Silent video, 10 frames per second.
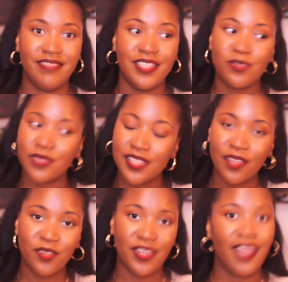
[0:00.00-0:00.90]
And this was
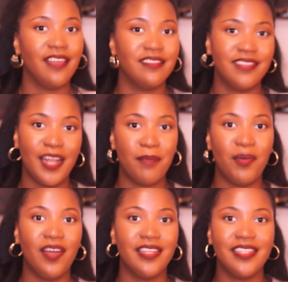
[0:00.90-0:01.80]
the other day that I
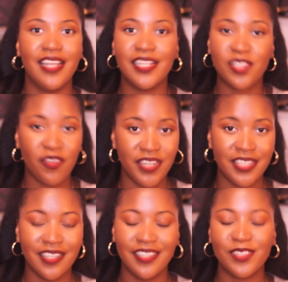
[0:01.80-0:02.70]
bought it. And it's
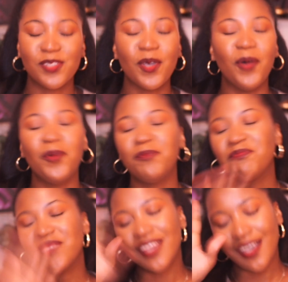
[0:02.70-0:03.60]
already done. So
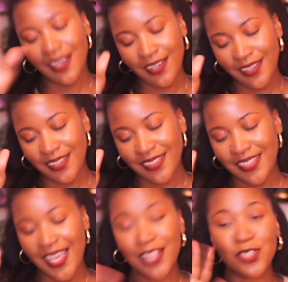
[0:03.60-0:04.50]

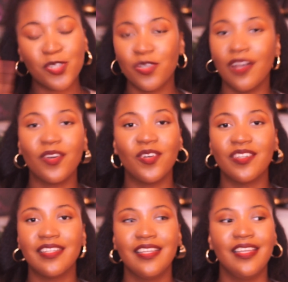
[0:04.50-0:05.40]
it's a
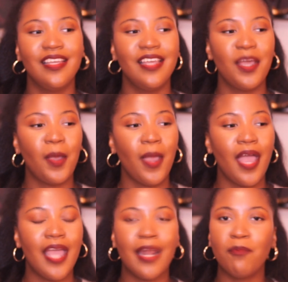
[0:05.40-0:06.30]
struggle.
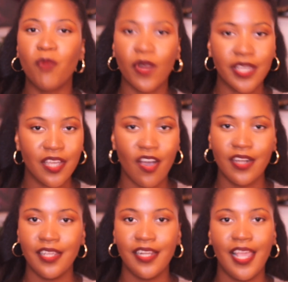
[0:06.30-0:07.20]
And I'm working
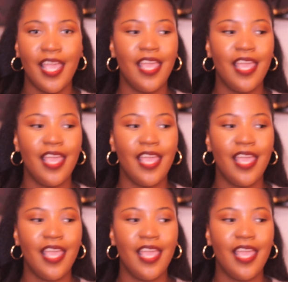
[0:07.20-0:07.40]
on it.